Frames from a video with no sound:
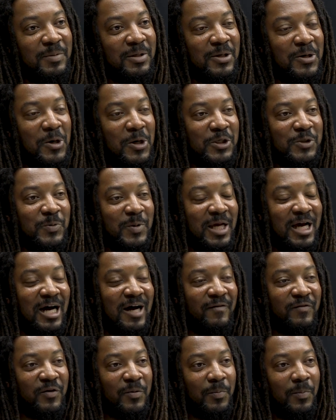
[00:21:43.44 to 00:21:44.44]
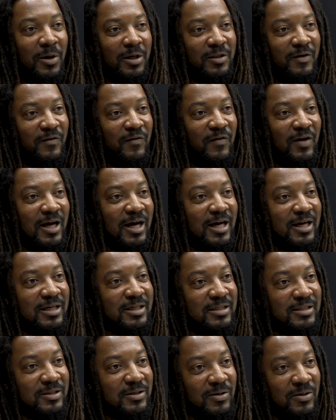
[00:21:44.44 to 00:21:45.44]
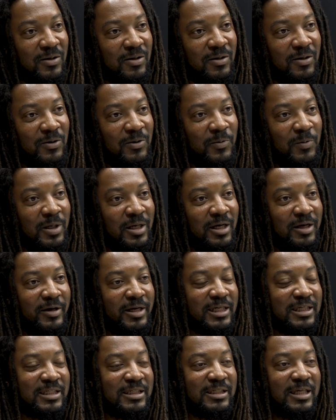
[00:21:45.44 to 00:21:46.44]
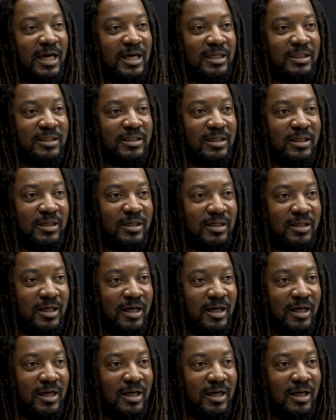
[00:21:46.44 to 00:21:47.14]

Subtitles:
Because we have the butterflies or we are excited